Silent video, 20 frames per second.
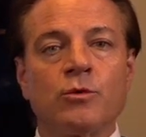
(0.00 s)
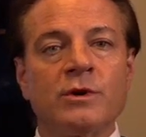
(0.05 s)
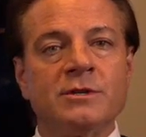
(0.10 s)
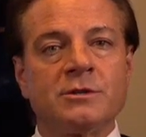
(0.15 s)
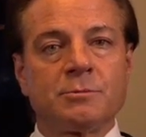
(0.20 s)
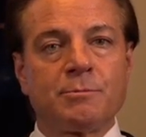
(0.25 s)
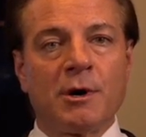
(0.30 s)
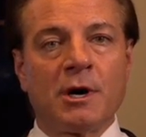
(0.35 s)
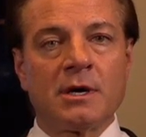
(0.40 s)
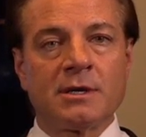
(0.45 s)
We
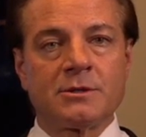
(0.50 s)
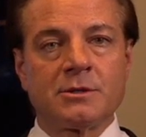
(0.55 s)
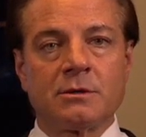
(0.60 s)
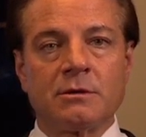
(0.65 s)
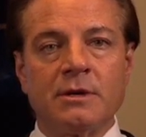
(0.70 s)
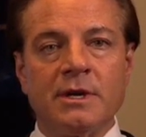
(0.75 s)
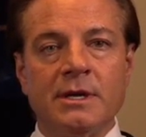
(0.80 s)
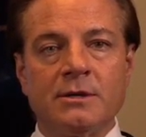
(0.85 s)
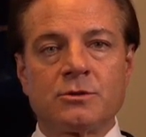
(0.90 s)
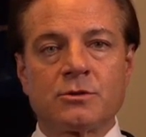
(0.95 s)

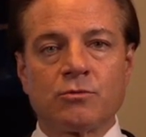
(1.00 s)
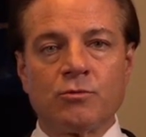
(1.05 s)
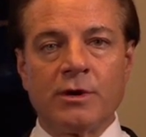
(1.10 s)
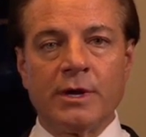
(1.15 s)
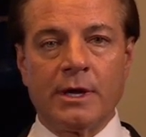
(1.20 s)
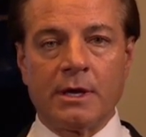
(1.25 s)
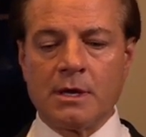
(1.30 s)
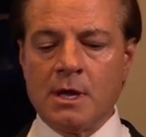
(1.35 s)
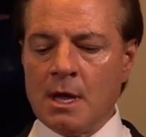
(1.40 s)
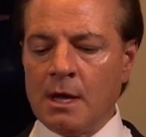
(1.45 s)
sponsor each
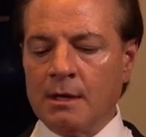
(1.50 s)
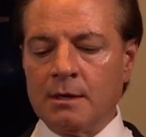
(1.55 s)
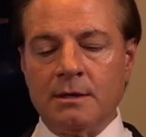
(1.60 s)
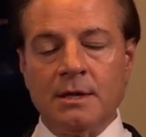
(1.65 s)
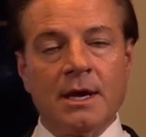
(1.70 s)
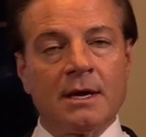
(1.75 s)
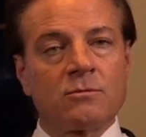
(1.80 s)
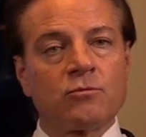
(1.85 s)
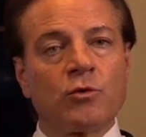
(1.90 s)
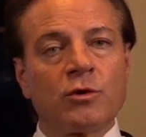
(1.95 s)
week
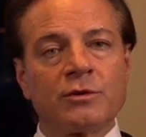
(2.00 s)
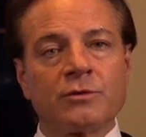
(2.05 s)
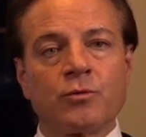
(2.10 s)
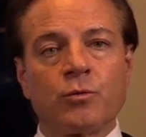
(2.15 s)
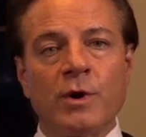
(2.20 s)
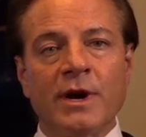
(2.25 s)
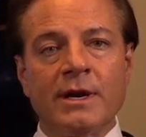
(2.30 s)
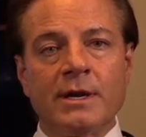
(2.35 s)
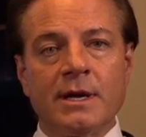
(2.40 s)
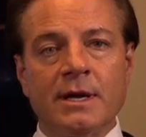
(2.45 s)

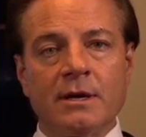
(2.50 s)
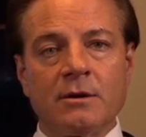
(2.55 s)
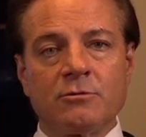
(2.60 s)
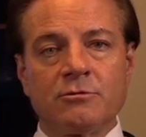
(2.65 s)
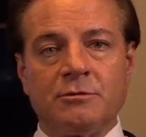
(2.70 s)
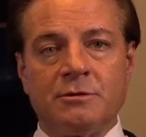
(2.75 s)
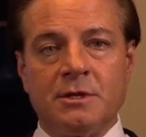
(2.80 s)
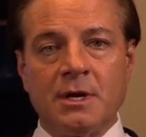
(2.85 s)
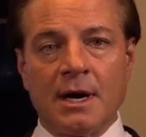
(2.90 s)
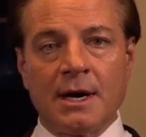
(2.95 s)

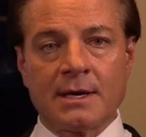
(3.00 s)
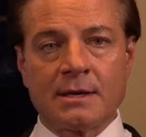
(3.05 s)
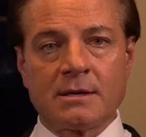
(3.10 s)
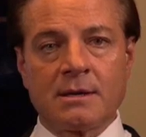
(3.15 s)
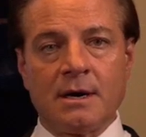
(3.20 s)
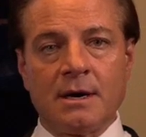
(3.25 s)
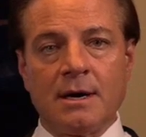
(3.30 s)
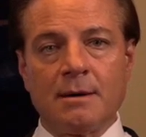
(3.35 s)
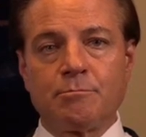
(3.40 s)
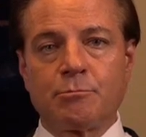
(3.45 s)

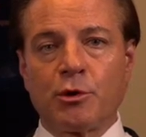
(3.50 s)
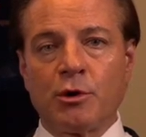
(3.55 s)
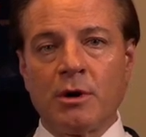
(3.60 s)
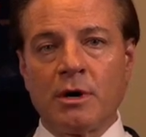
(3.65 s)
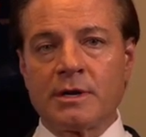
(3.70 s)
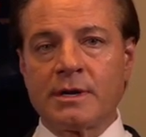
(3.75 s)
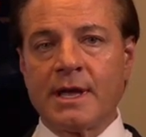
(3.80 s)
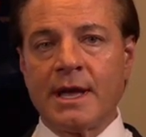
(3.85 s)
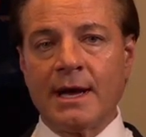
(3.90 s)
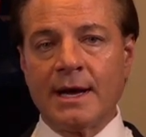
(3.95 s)
networthradio.com
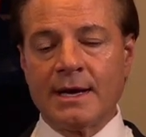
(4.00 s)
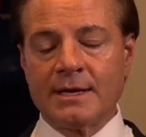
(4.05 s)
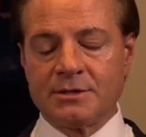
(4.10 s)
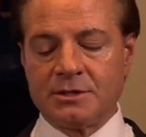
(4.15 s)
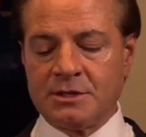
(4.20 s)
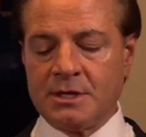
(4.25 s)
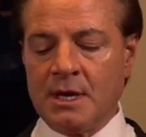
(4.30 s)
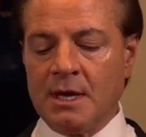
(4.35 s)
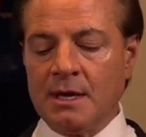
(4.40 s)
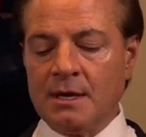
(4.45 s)

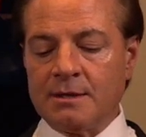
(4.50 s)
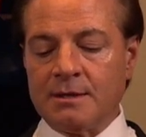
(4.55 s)
broadcast.